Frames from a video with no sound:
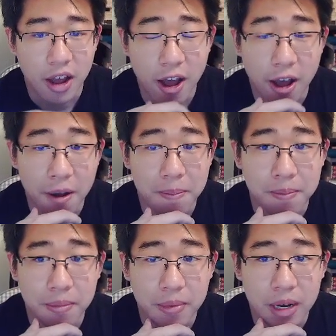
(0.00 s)

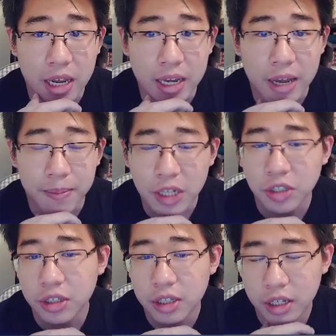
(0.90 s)
like I
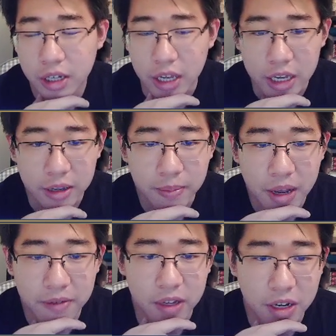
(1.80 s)
mentioned in
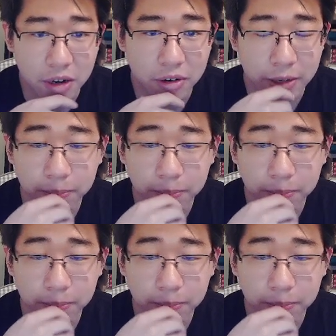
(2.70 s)
my video, right?